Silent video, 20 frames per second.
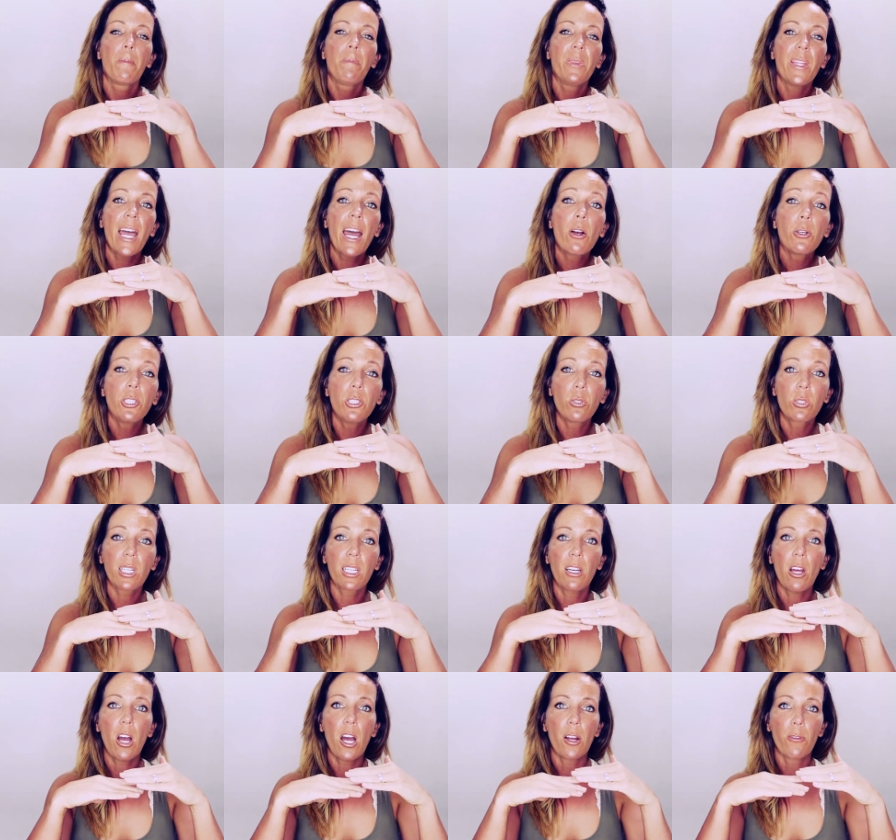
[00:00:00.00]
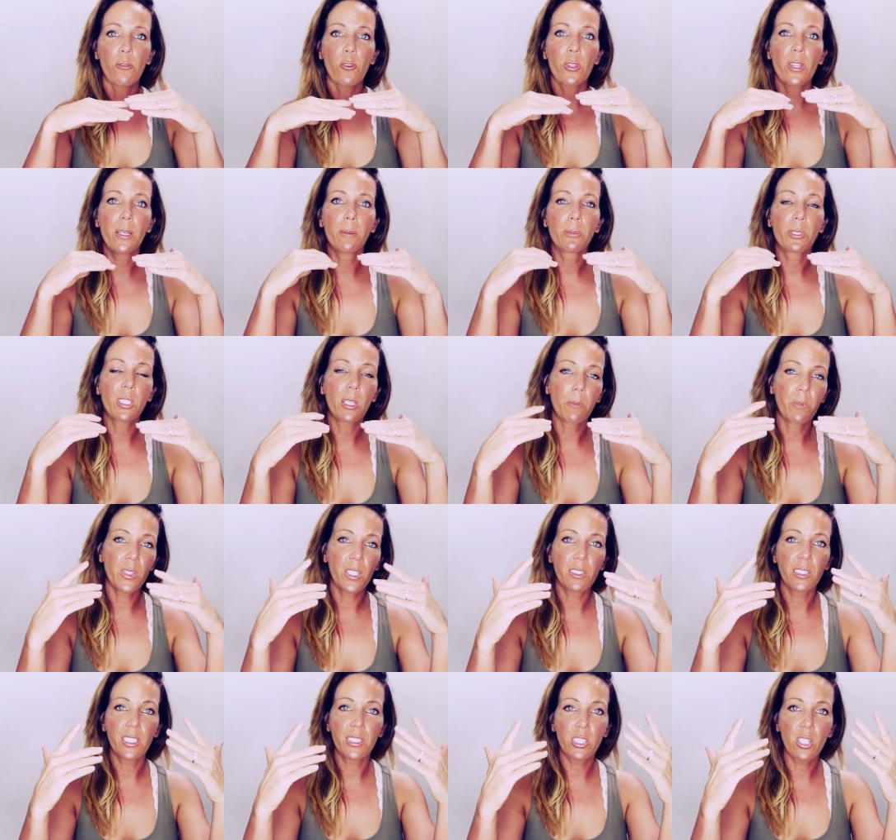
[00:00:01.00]
now you can offer them
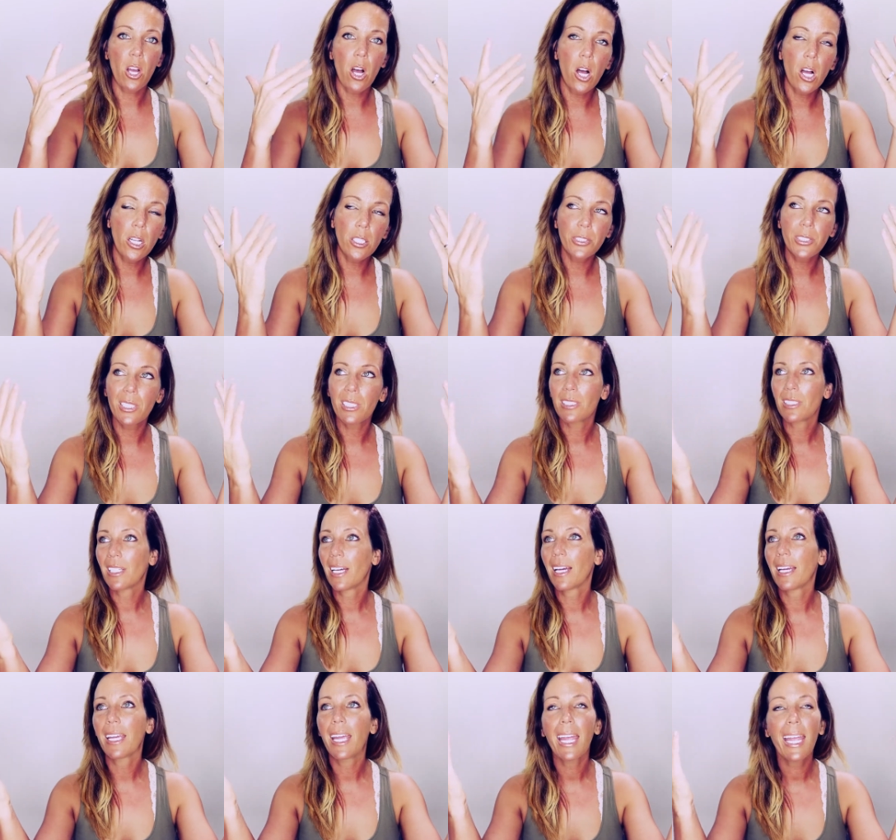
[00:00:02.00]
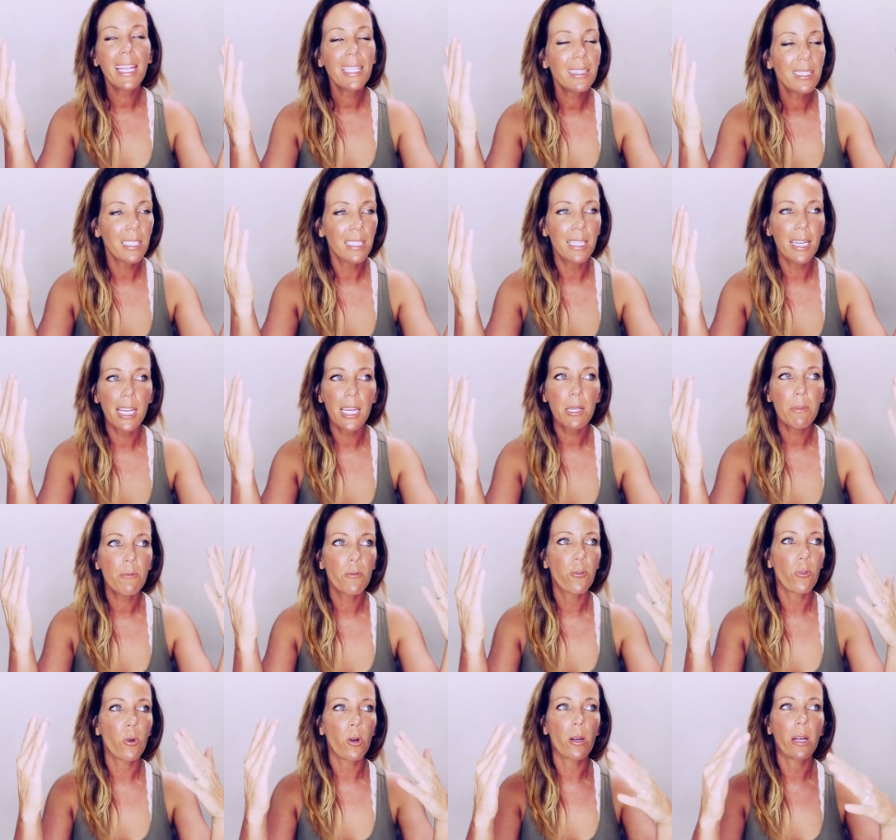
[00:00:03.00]
something that's called, I hate the name
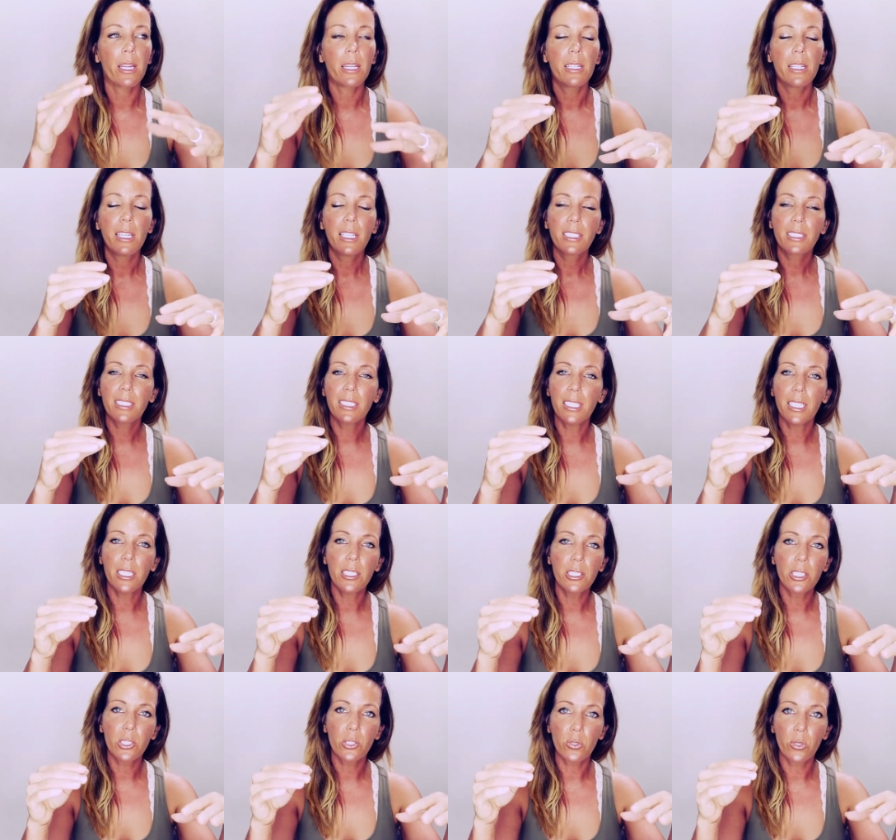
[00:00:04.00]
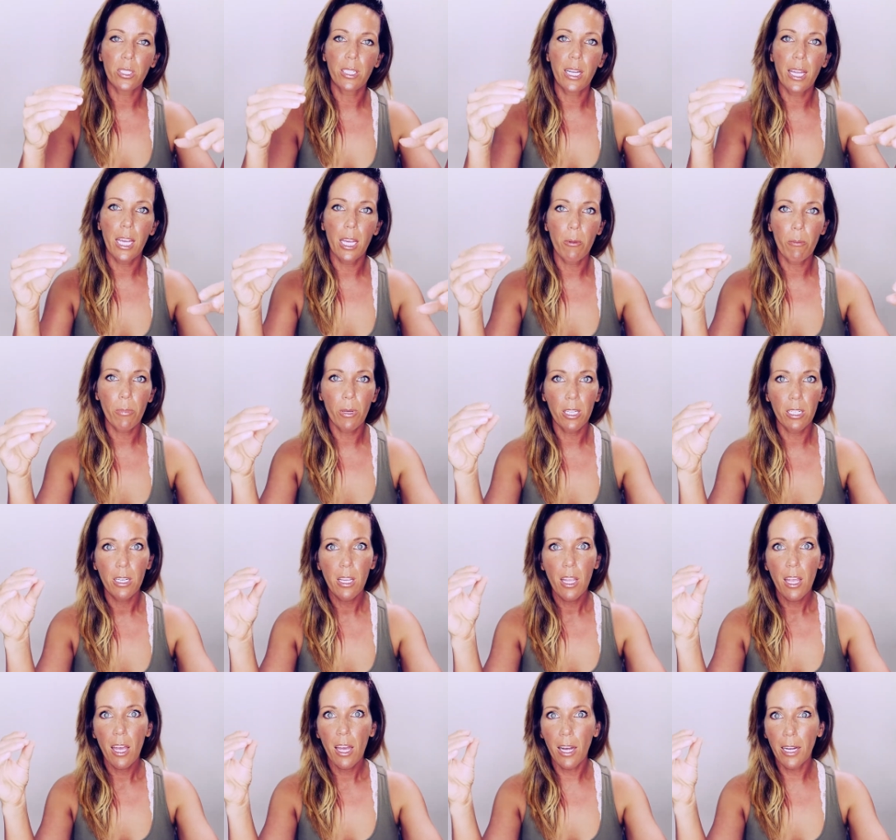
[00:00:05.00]
for it. It's an industry name, but
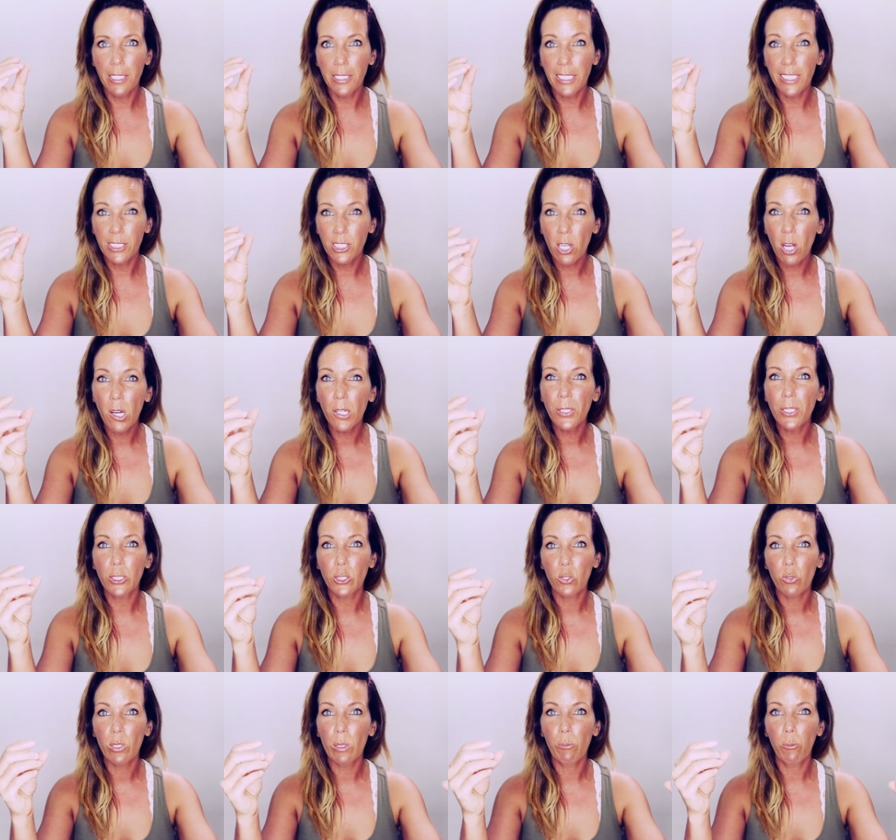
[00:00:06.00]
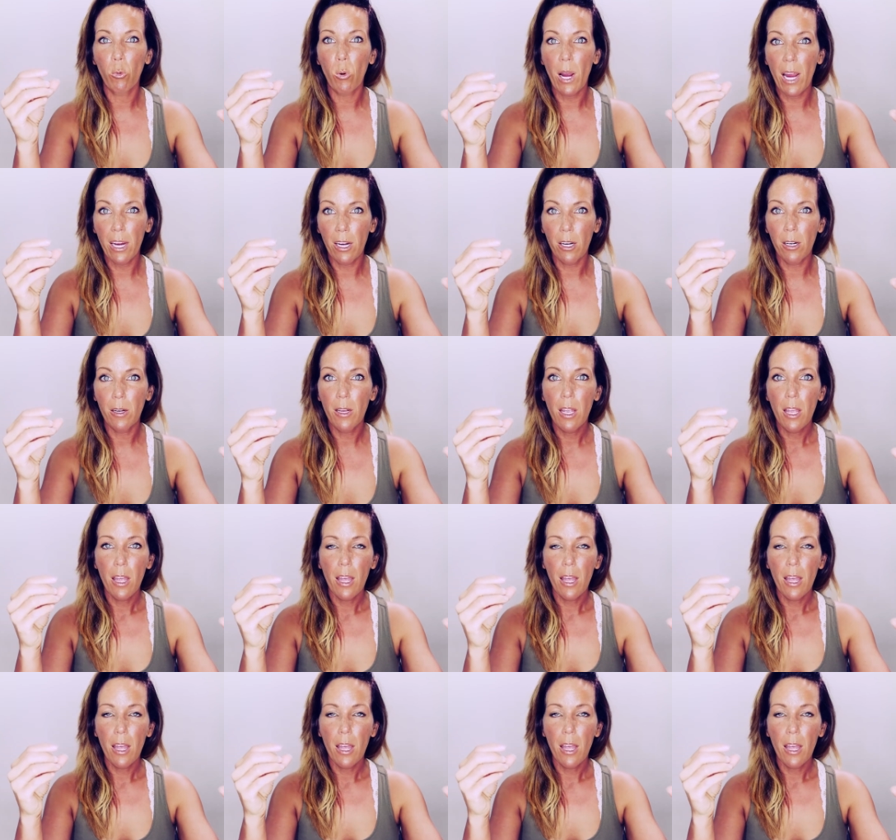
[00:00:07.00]
it's called a tripwire.